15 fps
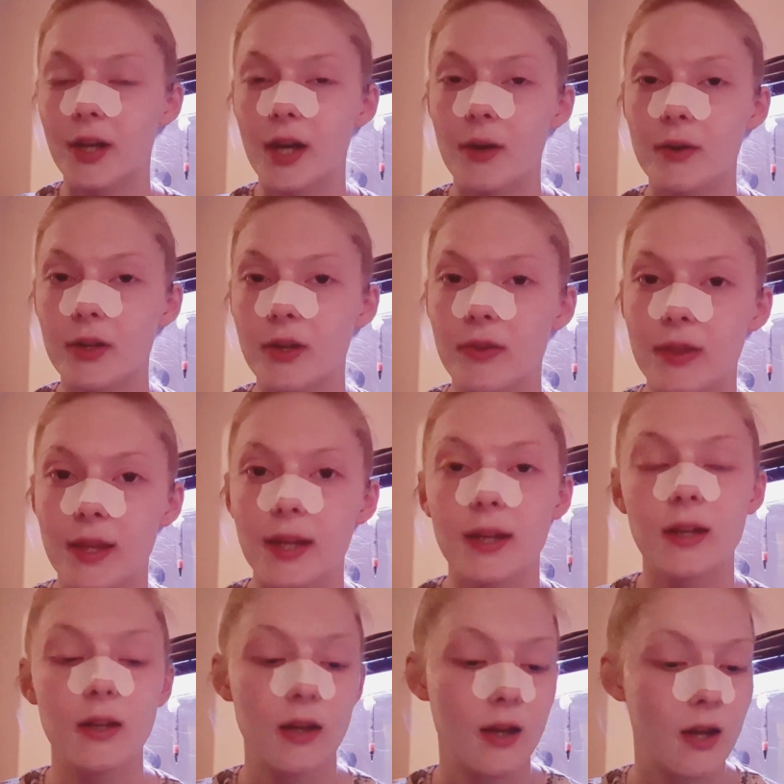I don't
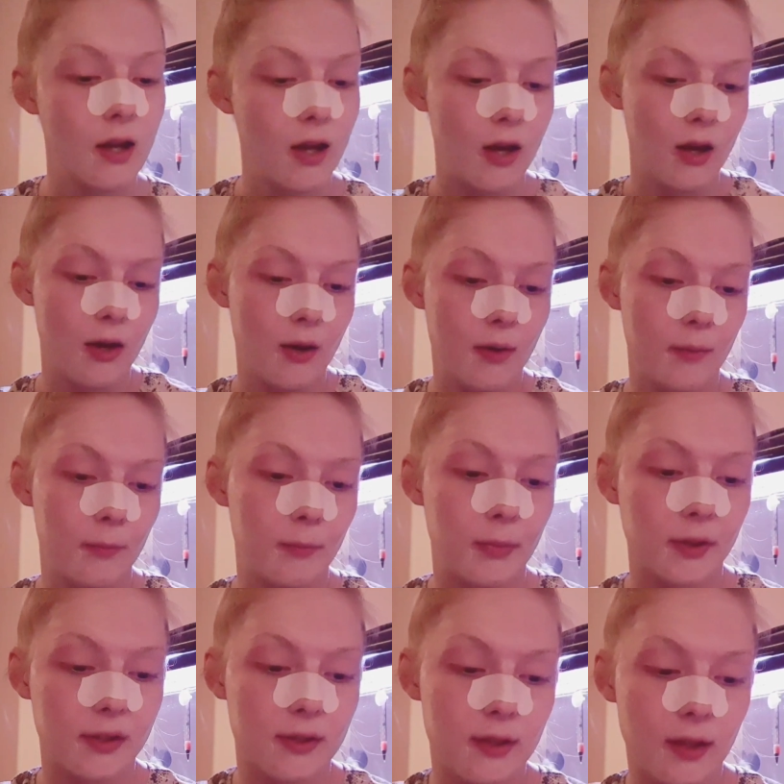think.
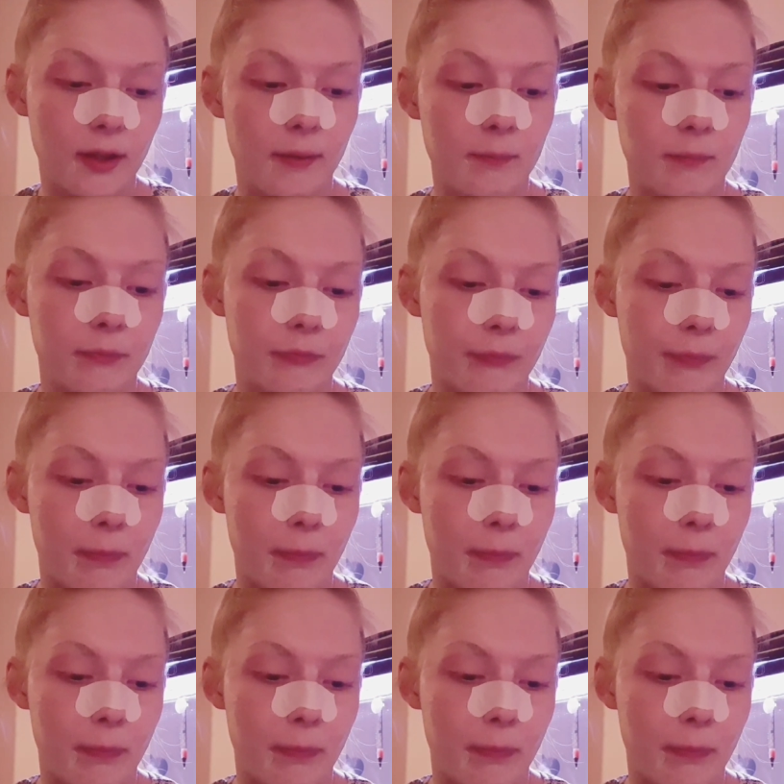But um,